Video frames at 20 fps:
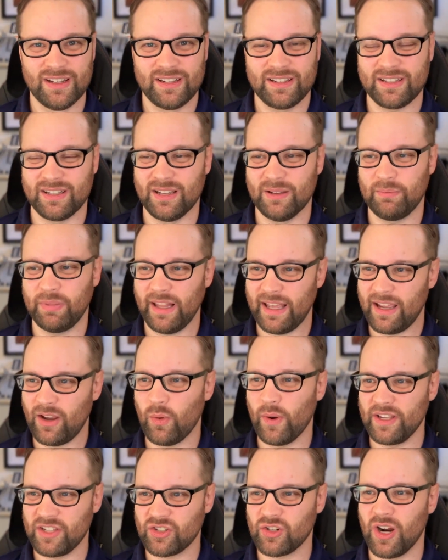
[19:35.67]
play
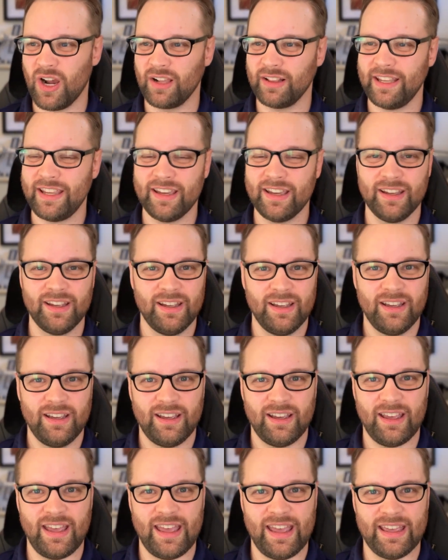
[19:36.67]
quite strongly.
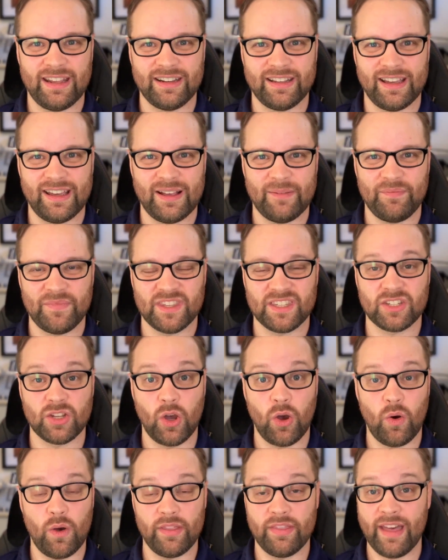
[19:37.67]
And
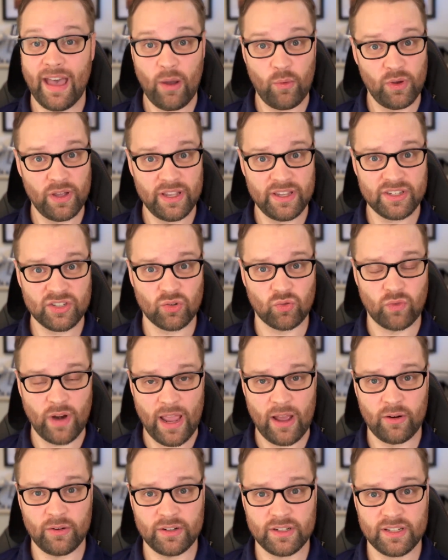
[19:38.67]
so that was
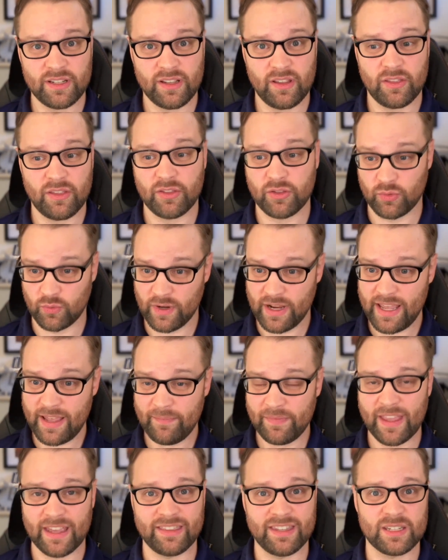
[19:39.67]
round 3.
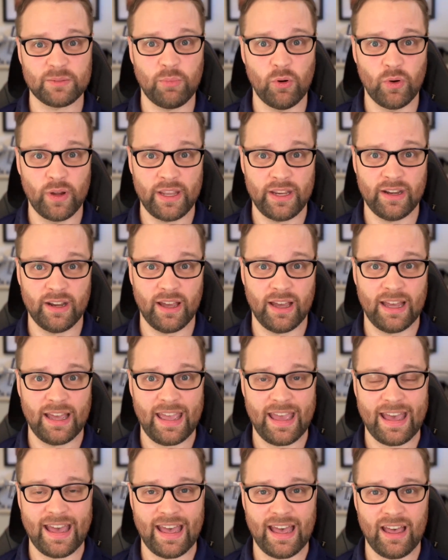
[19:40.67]
At this point, I
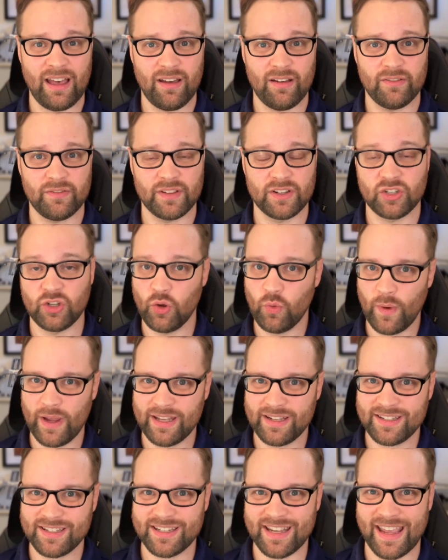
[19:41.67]
have 2
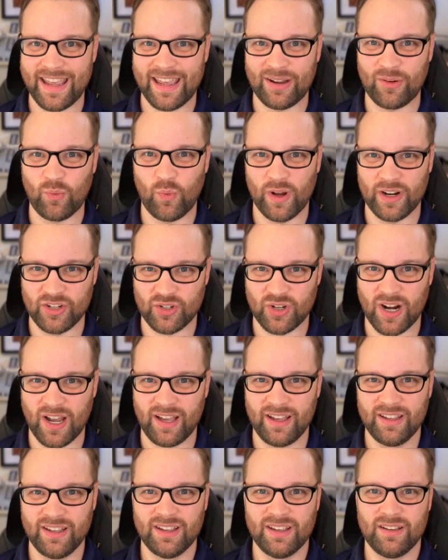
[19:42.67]
wins and 1 draw
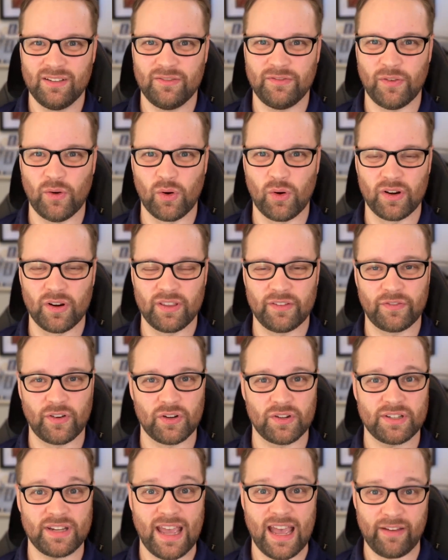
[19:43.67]
for the
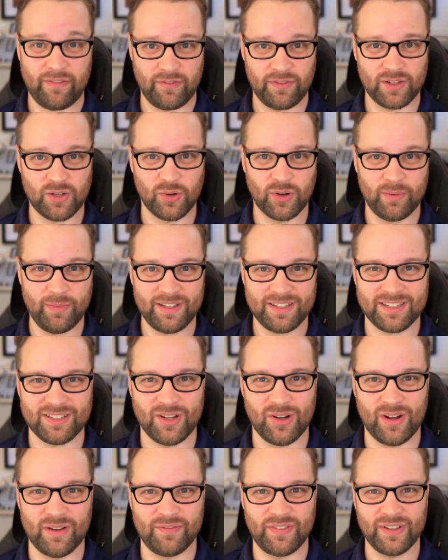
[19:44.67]
first half of the tournament. So
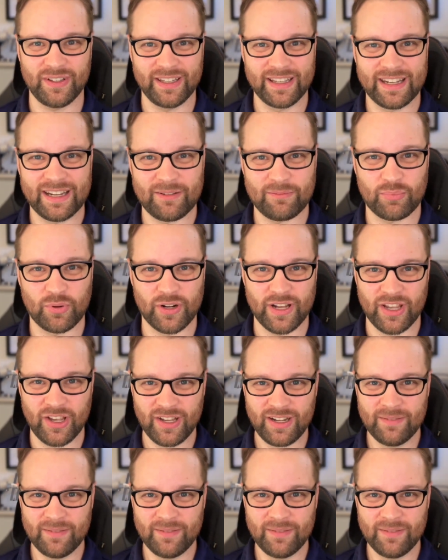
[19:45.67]
I'm feeling pretty good.